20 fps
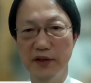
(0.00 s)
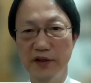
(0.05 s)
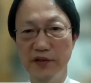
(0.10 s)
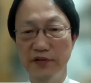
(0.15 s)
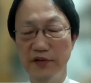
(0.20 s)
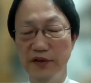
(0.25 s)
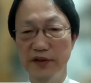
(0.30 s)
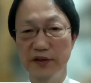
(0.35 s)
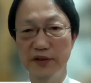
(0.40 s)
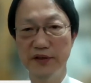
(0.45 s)

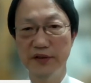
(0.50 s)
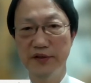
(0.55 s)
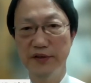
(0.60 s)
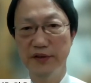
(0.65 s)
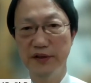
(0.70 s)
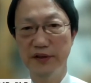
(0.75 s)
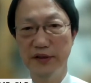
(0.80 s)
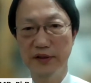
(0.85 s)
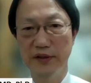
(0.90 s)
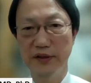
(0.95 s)

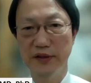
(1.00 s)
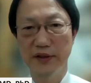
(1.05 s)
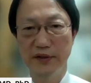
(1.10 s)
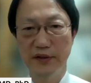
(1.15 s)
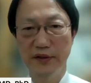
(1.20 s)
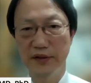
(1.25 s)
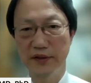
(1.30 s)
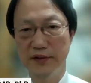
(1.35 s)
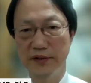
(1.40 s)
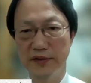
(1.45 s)
efficacy
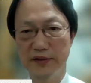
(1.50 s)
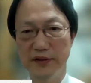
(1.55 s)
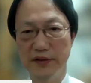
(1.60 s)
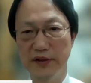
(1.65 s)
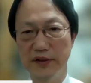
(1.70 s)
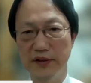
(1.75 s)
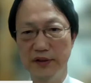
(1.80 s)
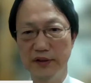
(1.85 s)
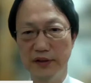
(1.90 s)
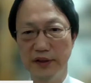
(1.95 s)
as
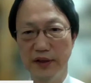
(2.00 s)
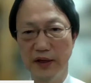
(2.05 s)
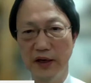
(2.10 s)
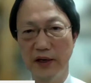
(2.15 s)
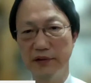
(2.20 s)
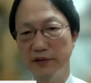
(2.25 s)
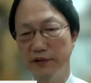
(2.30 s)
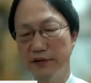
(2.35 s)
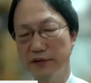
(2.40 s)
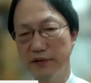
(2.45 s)
the
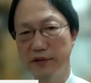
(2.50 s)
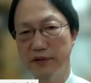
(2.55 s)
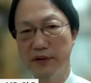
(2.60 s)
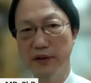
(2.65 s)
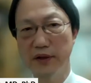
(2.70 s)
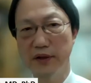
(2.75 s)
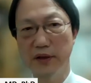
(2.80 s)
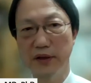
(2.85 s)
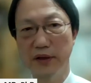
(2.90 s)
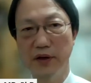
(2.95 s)
other
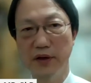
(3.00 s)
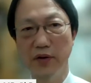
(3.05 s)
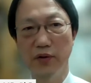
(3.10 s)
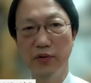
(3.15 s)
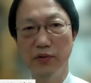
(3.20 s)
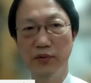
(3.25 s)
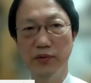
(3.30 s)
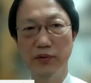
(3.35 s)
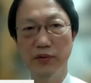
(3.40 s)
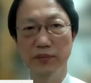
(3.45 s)

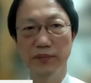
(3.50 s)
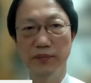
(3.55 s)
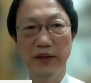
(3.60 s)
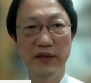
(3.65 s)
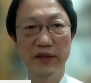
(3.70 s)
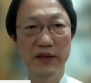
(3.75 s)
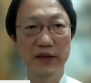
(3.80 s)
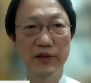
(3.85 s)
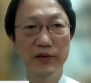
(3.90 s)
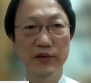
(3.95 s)
oral
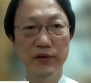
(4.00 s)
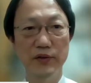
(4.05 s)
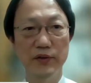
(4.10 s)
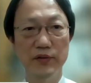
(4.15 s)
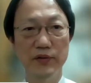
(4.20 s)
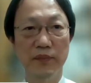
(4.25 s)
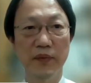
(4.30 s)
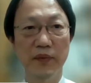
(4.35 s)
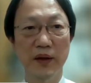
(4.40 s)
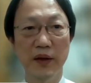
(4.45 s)

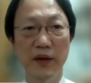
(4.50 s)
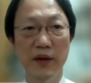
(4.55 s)
medication,